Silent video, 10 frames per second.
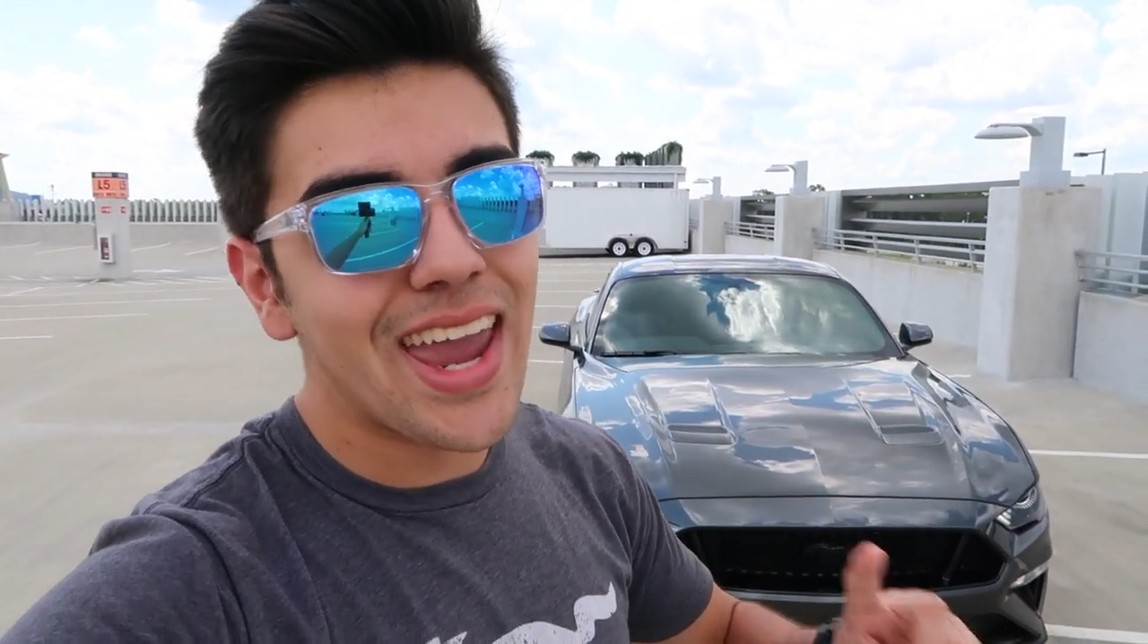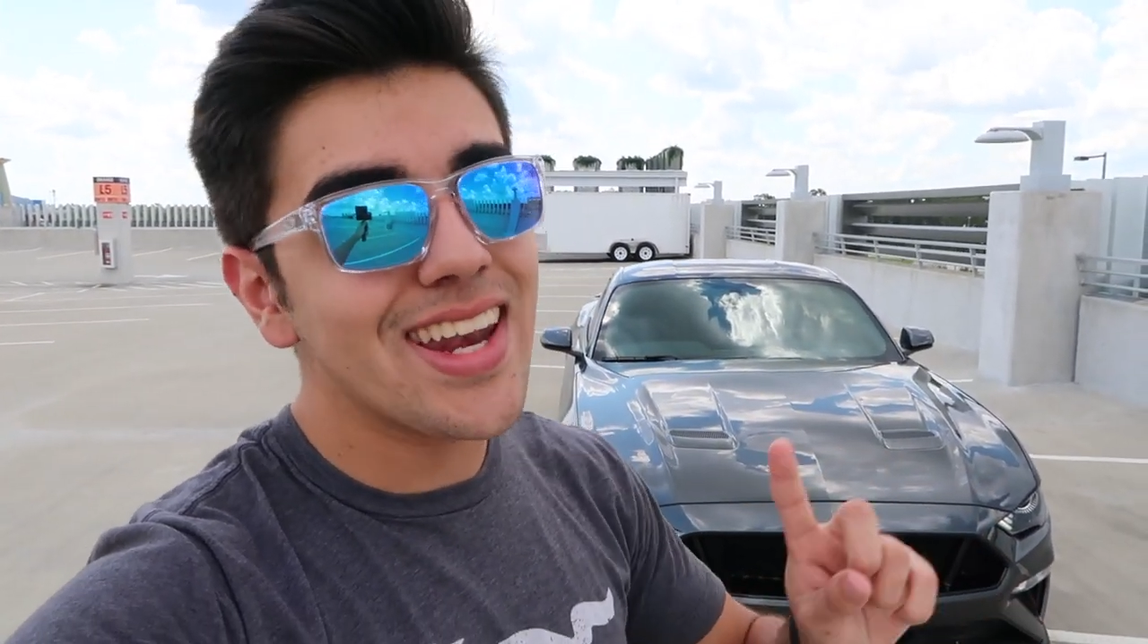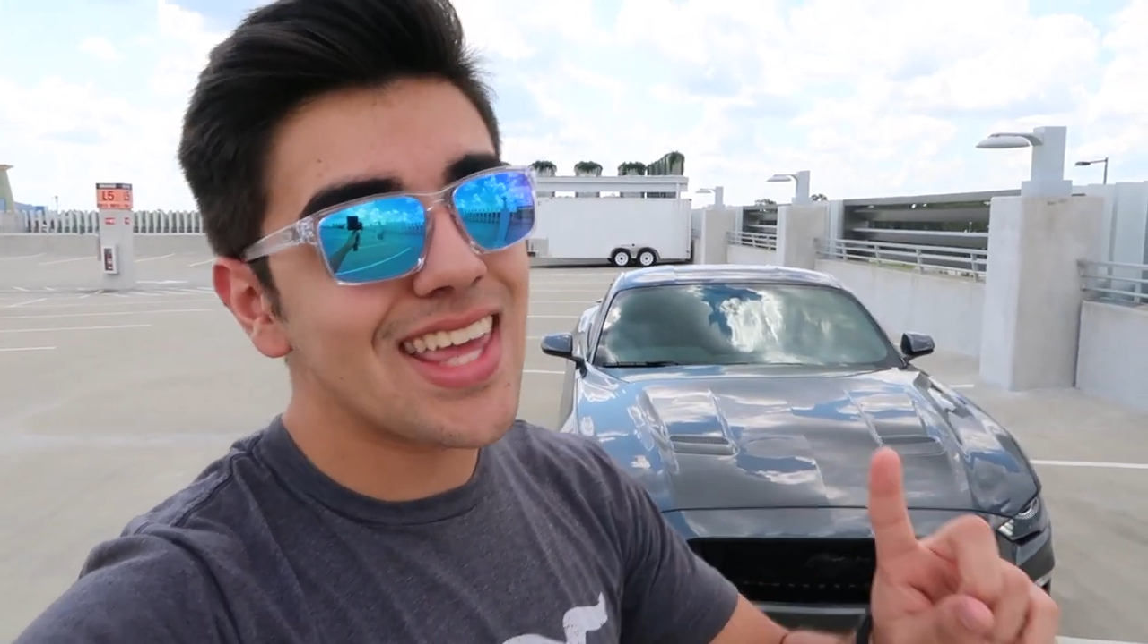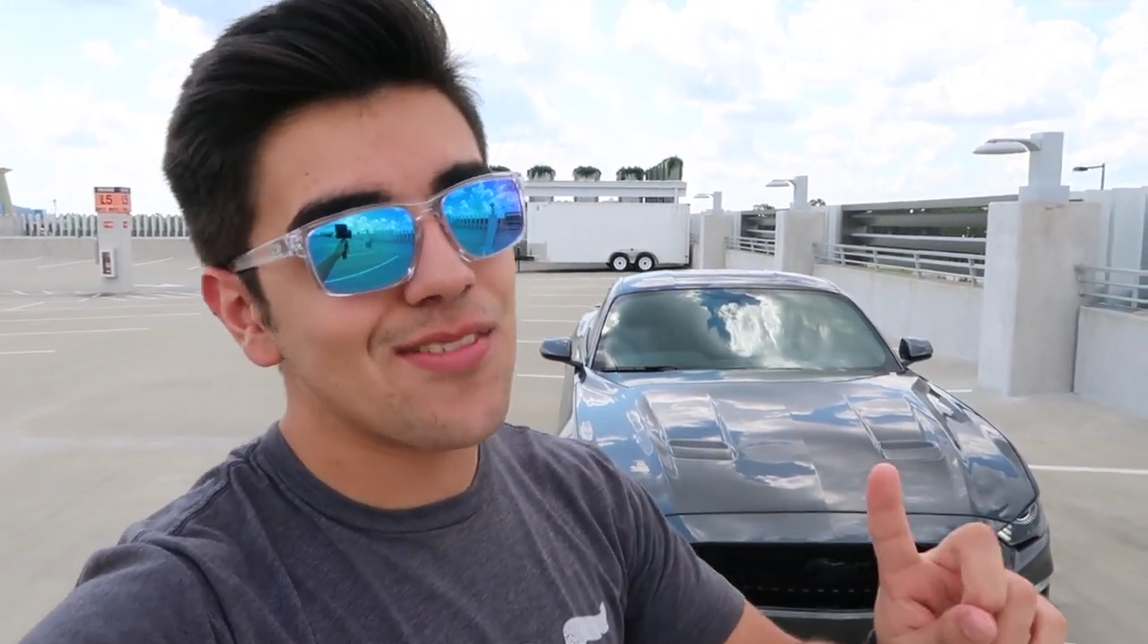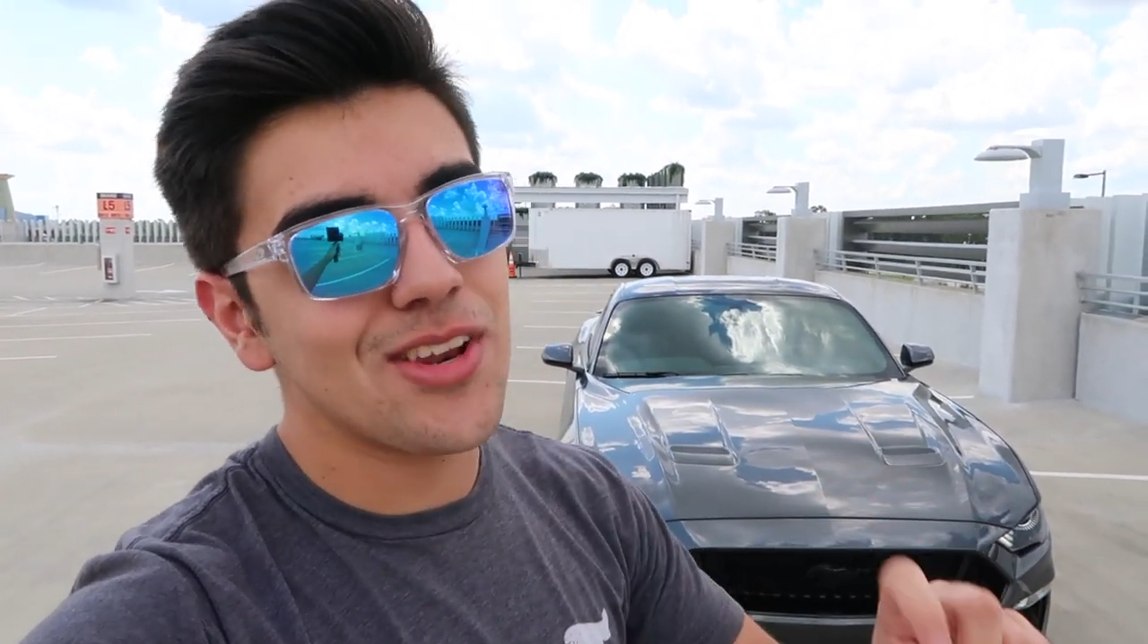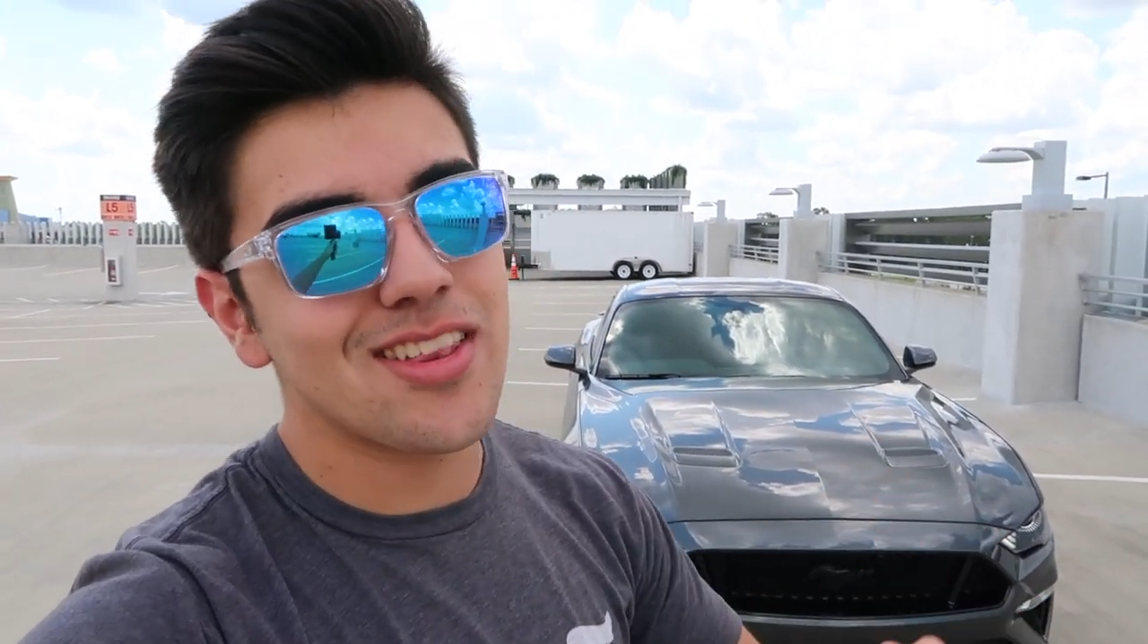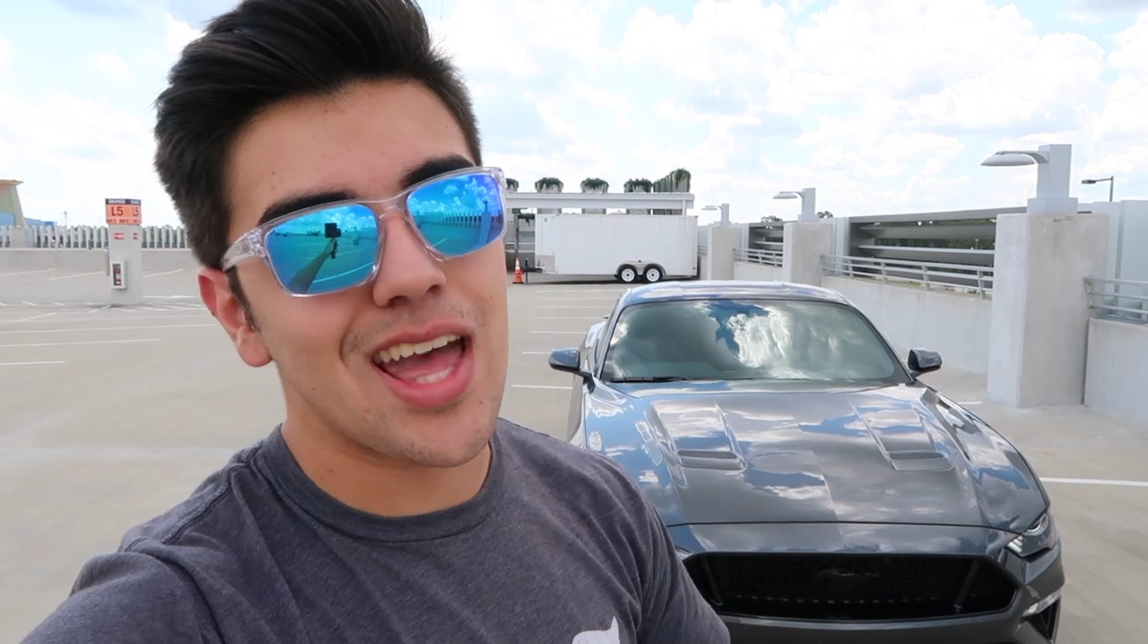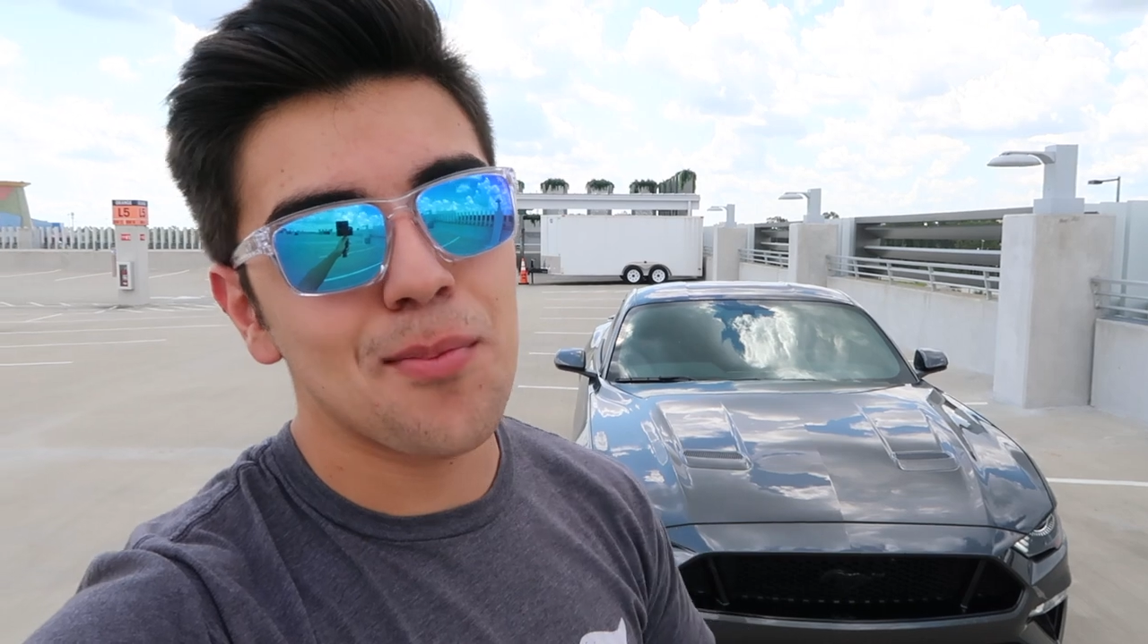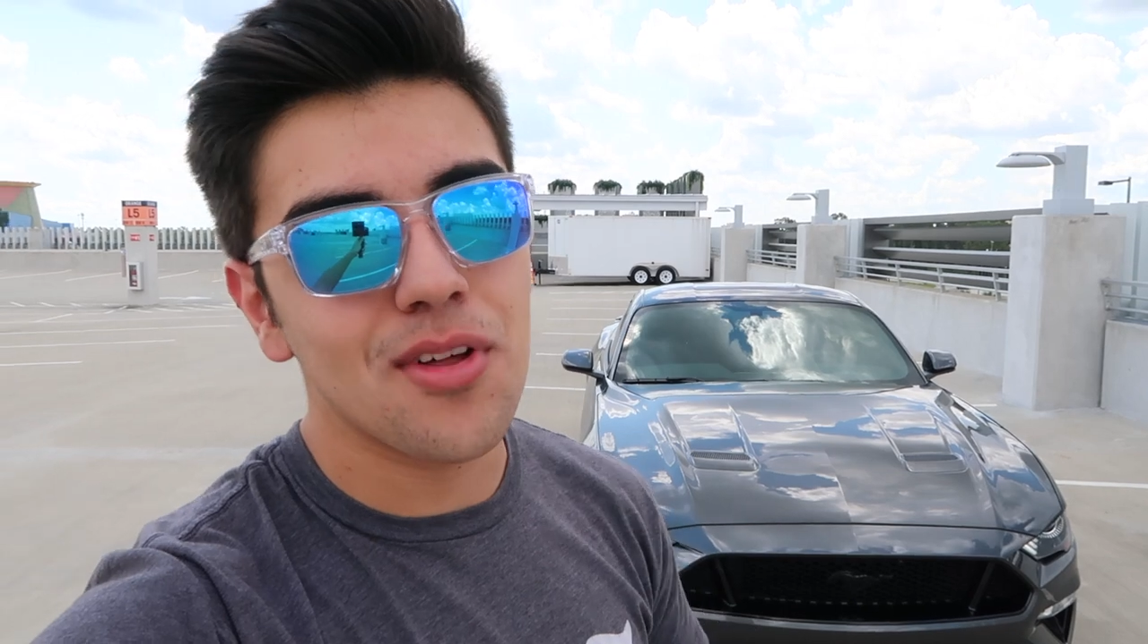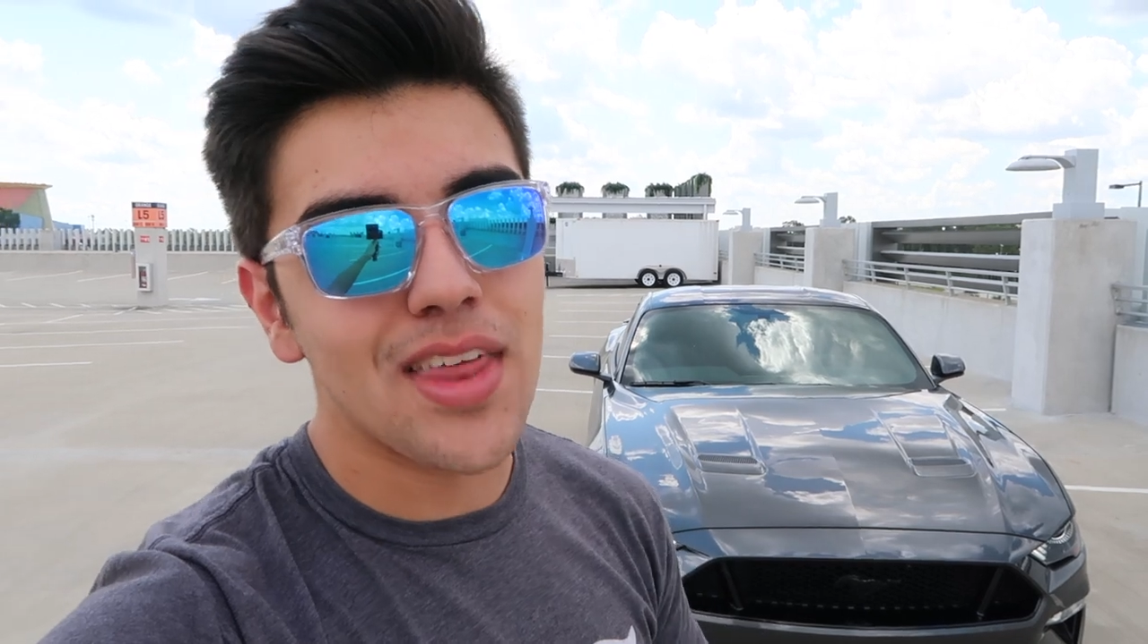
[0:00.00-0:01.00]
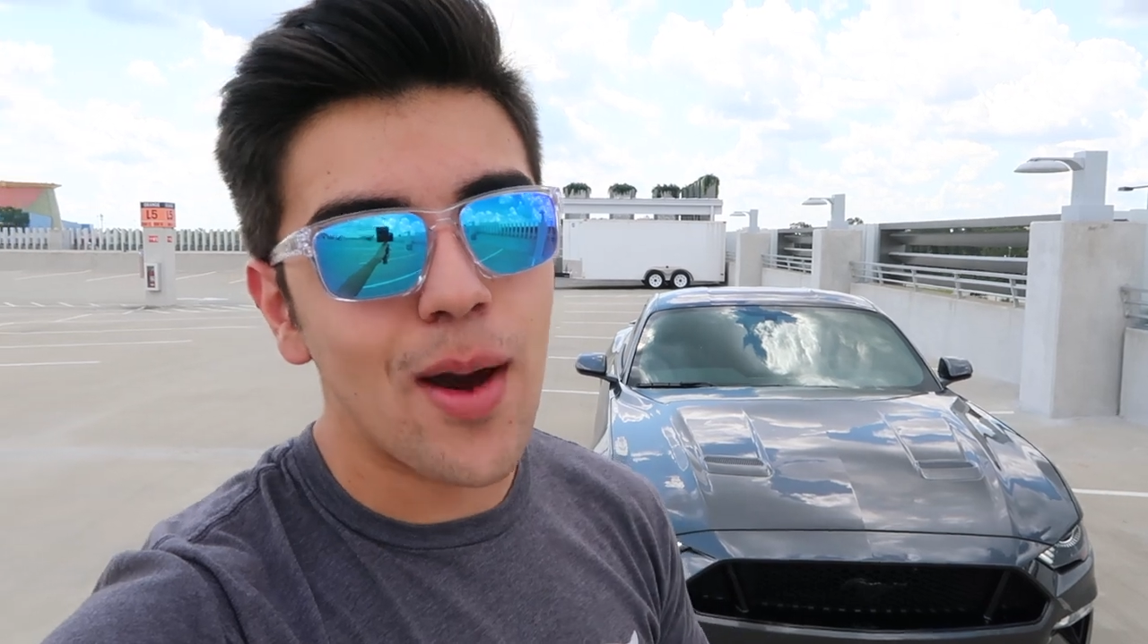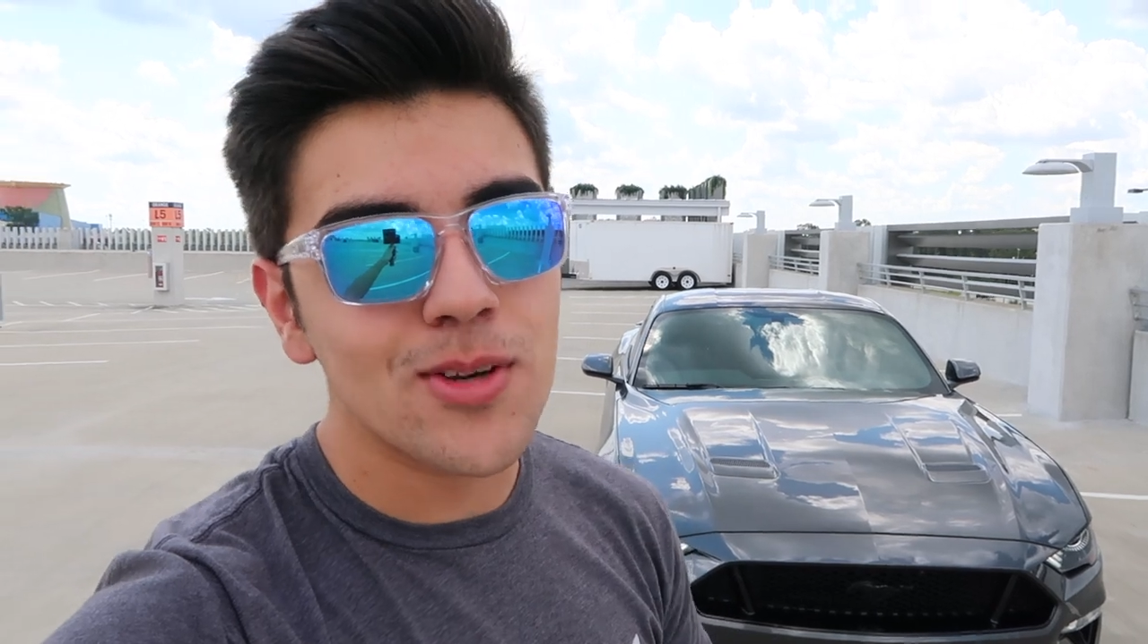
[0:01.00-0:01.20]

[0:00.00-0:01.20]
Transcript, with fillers: and give you an example of that,